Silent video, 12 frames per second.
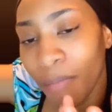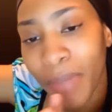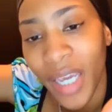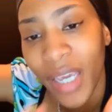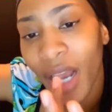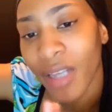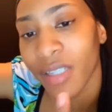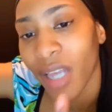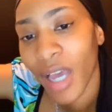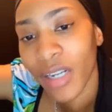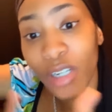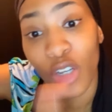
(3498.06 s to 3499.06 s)
being
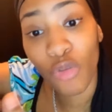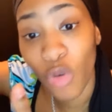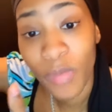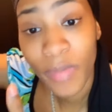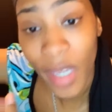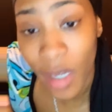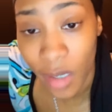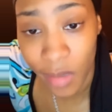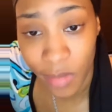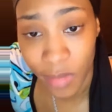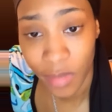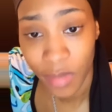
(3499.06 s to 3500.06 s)
outside of the group think.
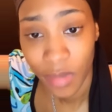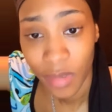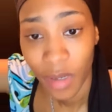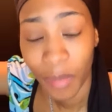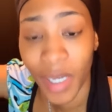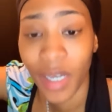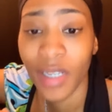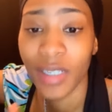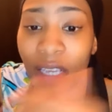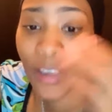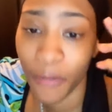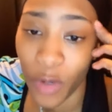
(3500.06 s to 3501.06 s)
Because
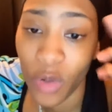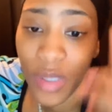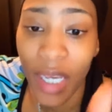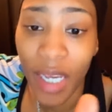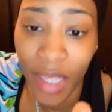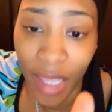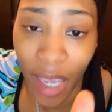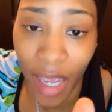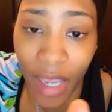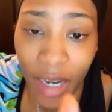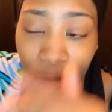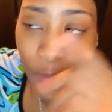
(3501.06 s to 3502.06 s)
if you think that
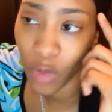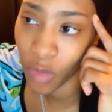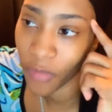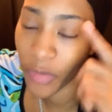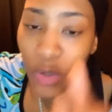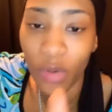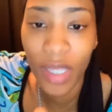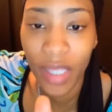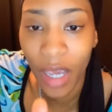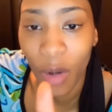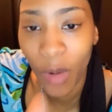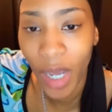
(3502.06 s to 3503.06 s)
and if you view it
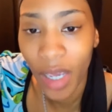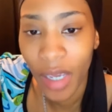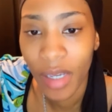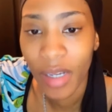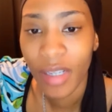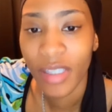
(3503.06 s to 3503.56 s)
that way,